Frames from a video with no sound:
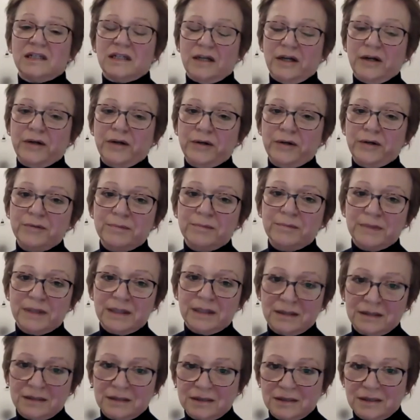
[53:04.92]
at home?
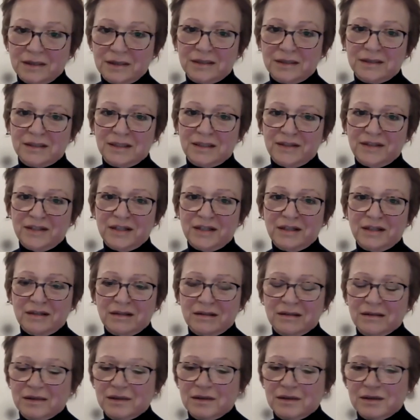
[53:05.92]
And I
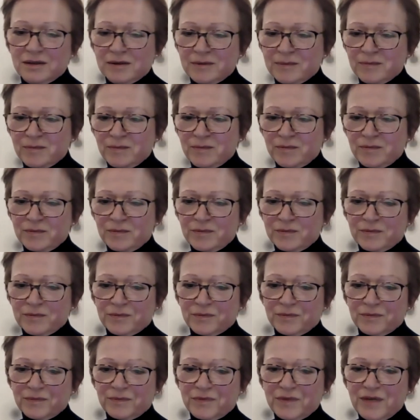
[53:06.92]
think
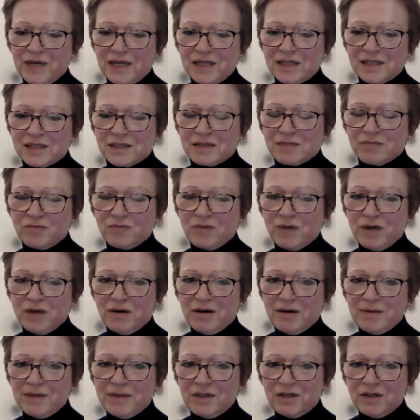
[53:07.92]
that's
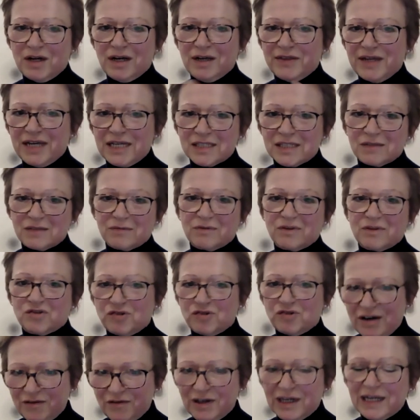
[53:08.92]
where that's the
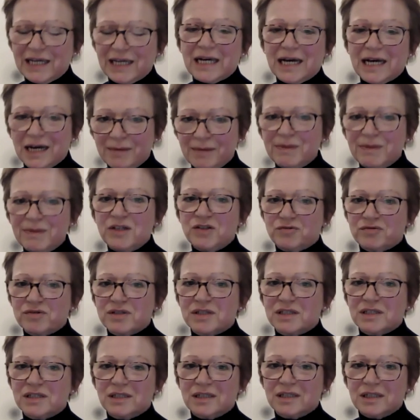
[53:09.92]
traveling I'm
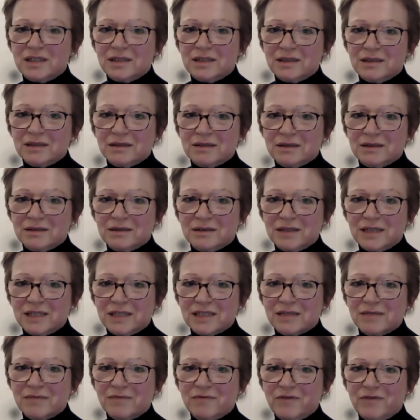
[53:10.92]
interested in.
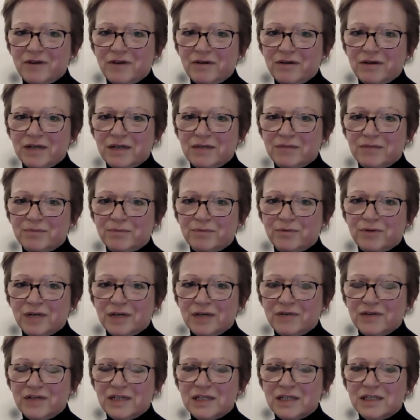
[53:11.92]
It's some very
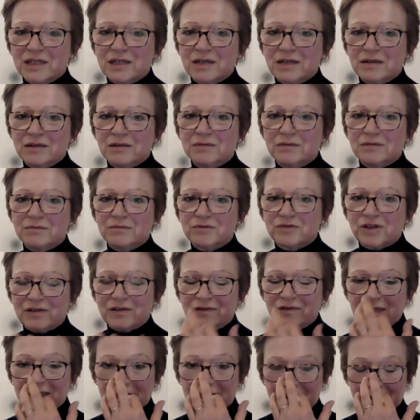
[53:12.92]
private internal
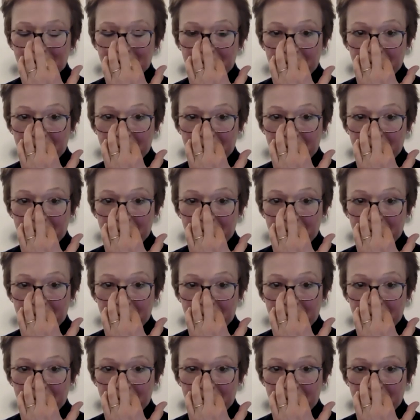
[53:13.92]
traveling.